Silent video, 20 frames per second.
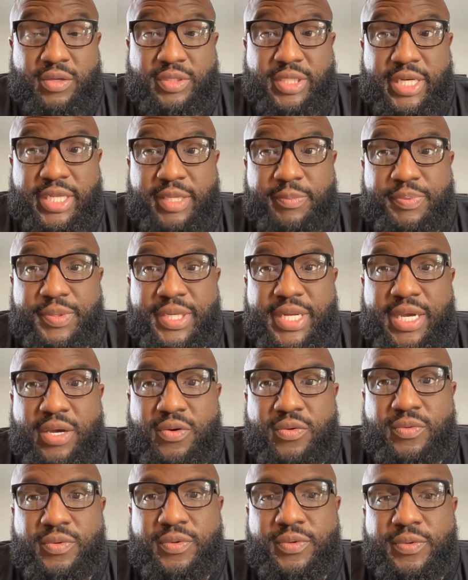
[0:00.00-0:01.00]
that he put
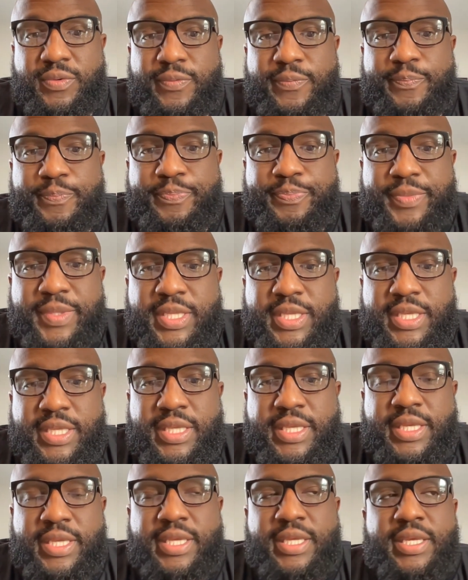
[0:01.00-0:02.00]
out?
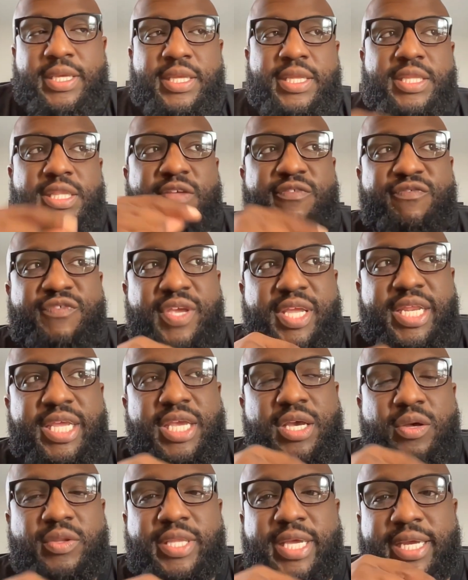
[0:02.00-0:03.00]
The
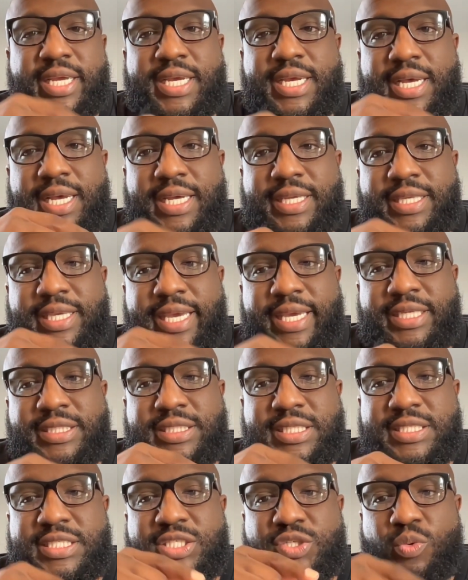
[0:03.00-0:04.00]
video that Kanye
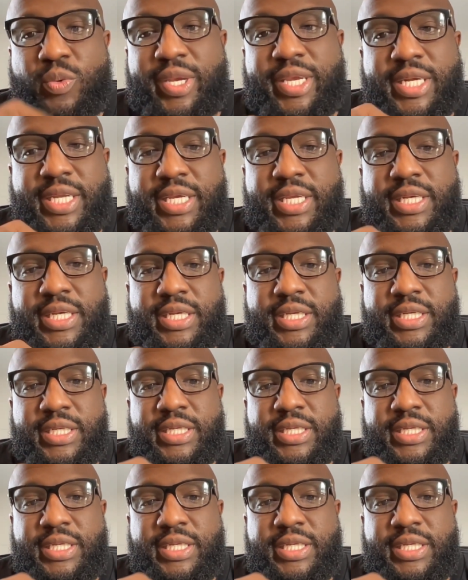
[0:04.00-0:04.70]
just tweeted,